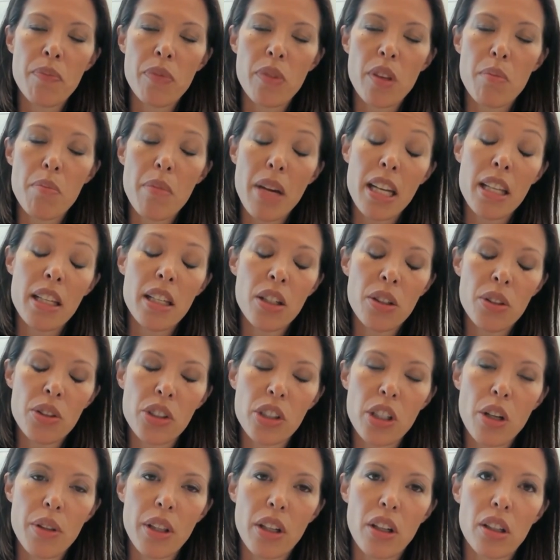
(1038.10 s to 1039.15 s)
many years
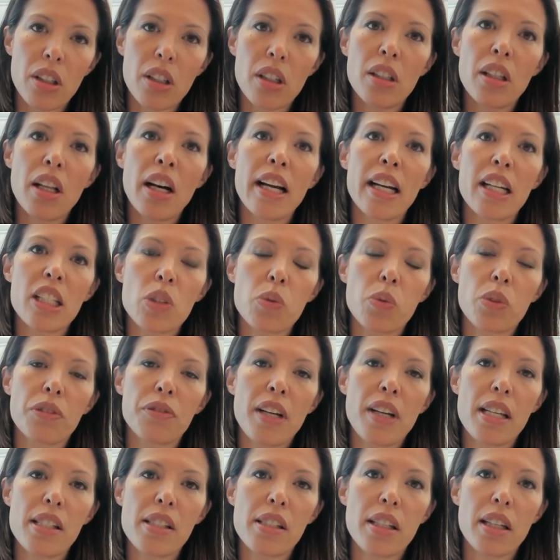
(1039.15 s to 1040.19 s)
ago that our clients were
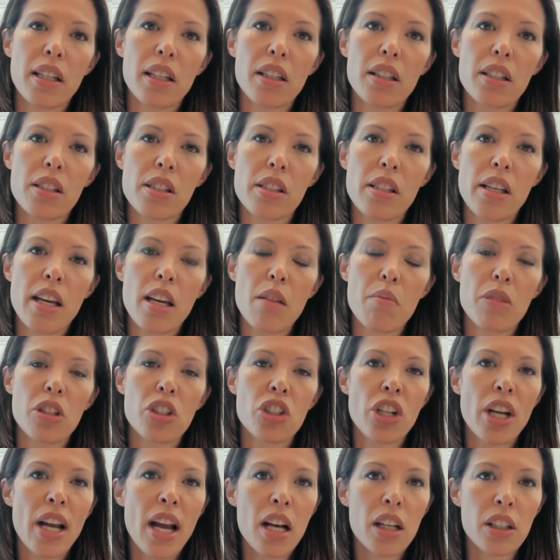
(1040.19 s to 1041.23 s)
facing the same
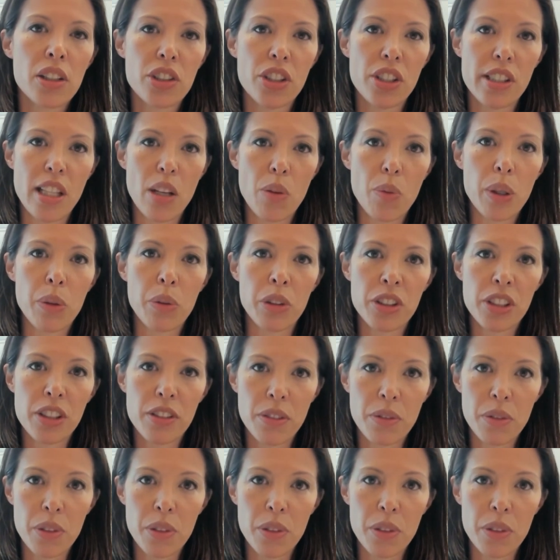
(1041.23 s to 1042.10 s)
challenges that we were